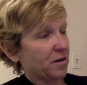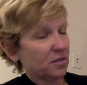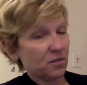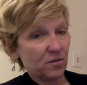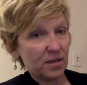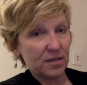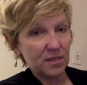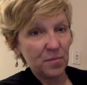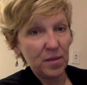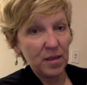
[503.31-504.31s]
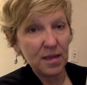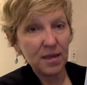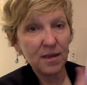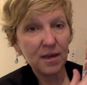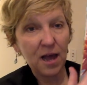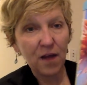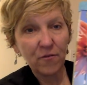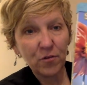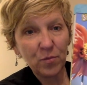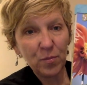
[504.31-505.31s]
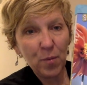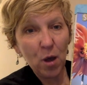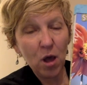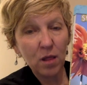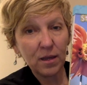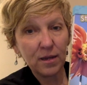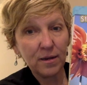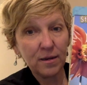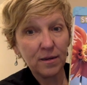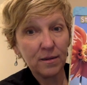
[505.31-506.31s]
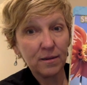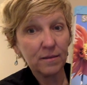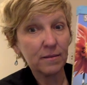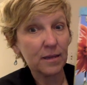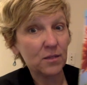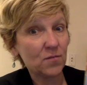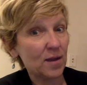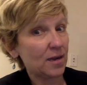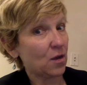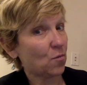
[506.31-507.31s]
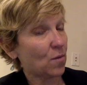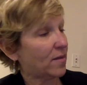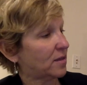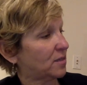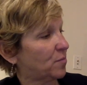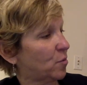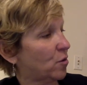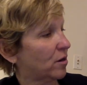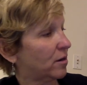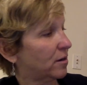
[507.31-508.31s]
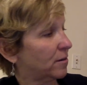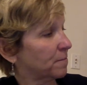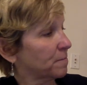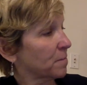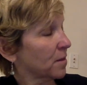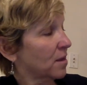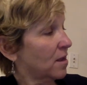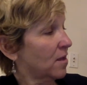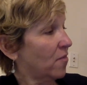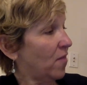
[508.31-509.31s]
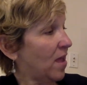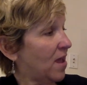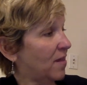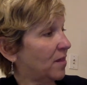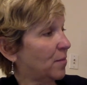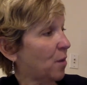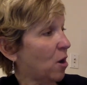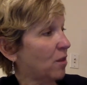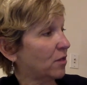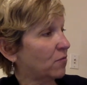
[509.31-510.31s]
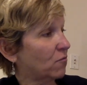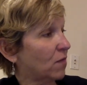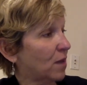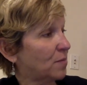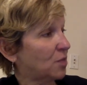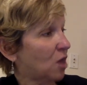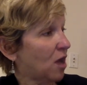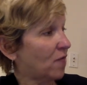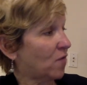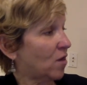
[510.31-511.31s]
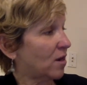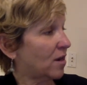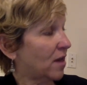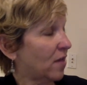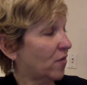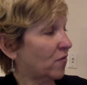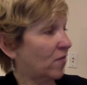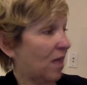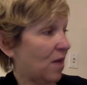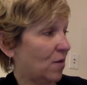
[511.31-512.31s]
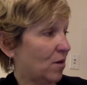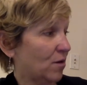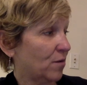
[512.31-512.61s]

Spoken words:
So there's the bee covered with pollen. Let's find out why that's important. Then the pollen rubs off on another flower.